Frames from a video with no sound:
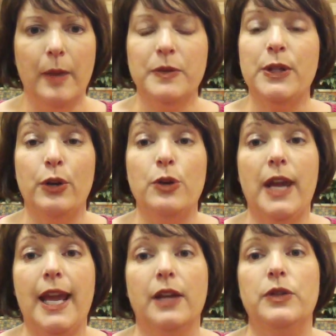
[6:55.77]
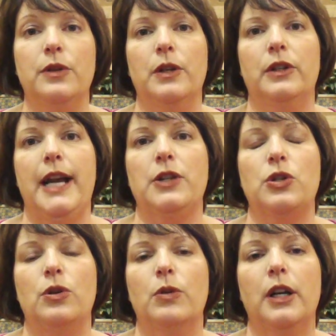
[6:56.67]
So you can do
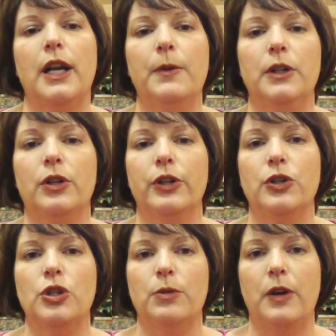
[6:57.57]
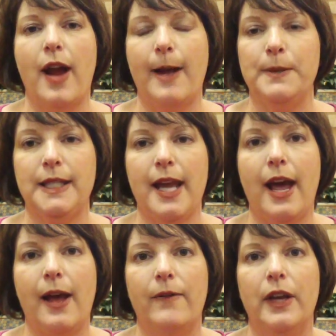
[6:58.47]
international work. I would encourage you perhaps to
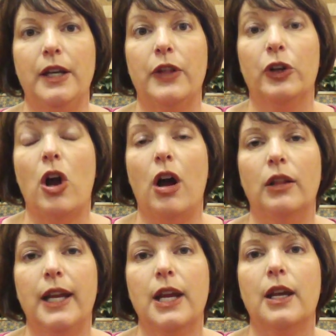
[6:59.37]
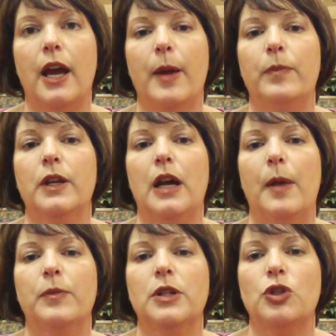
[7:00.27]
have another colleague
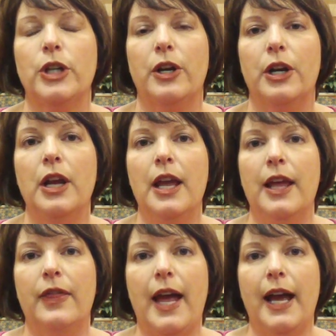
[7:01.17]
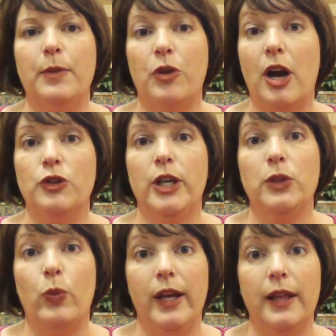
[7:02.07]
to share that
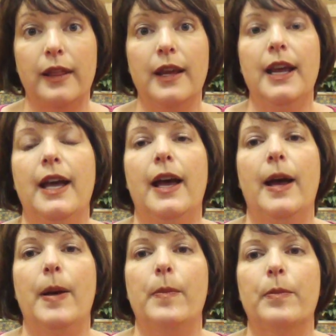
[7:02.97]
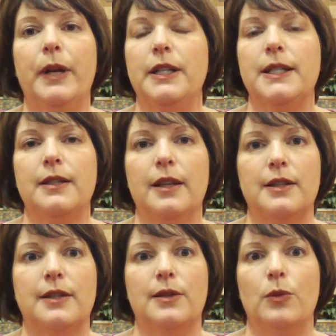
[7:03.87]
project with. But
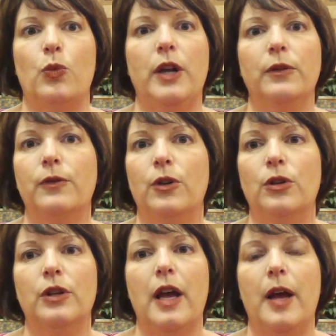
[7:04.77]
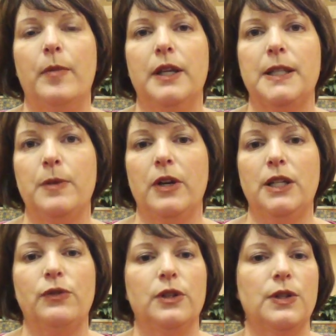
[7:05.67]
it's wonderful
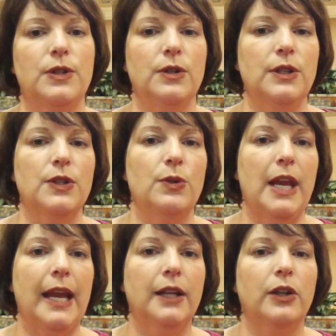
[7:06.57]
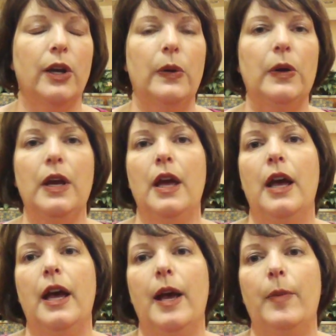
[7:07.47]
experience for your students who can go,
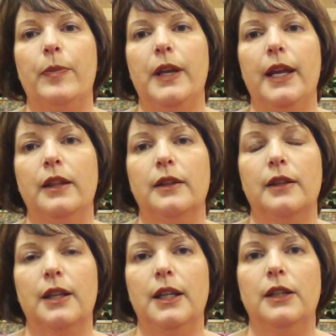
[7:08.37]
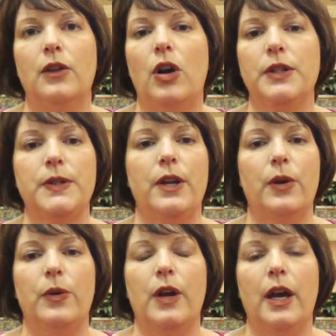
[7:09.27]
and then
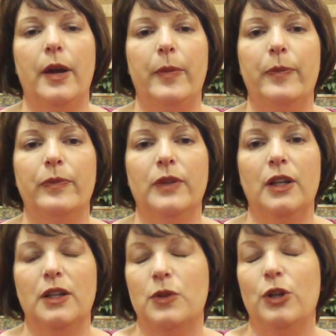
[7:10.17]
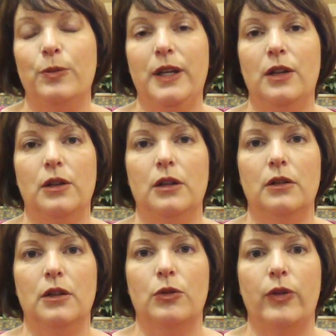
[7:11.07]
also it'll be
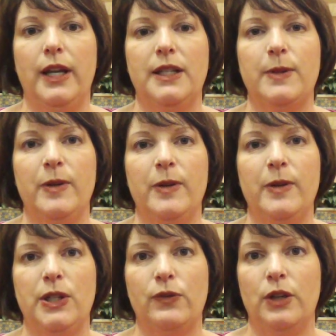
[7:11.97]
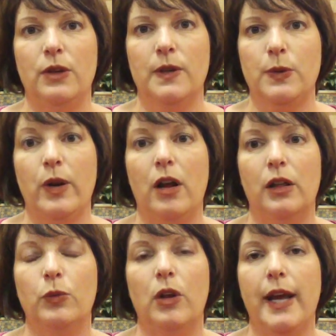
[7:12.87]
a great experience for you as well,
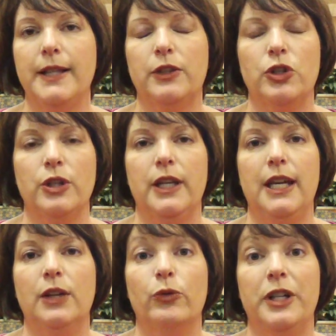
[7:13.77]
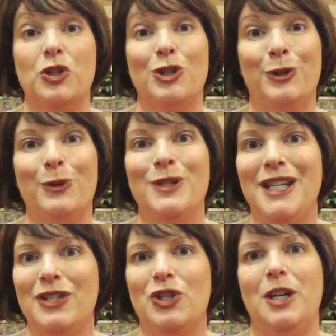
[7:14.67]
and will actually enrich your own
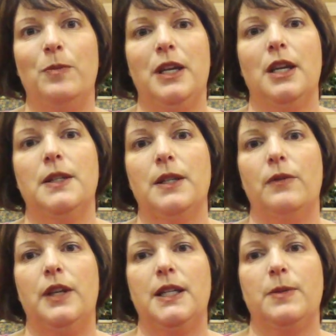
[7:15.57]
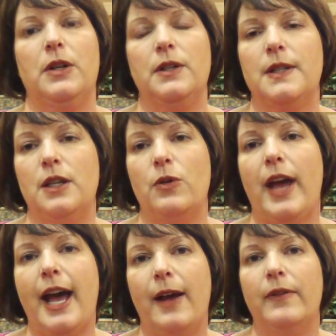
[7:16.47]
teaching because of the experience that you
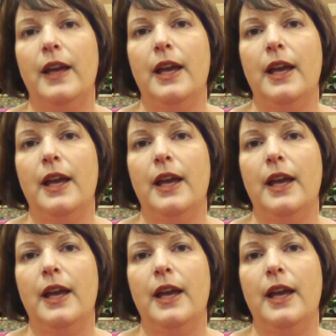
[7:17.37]
have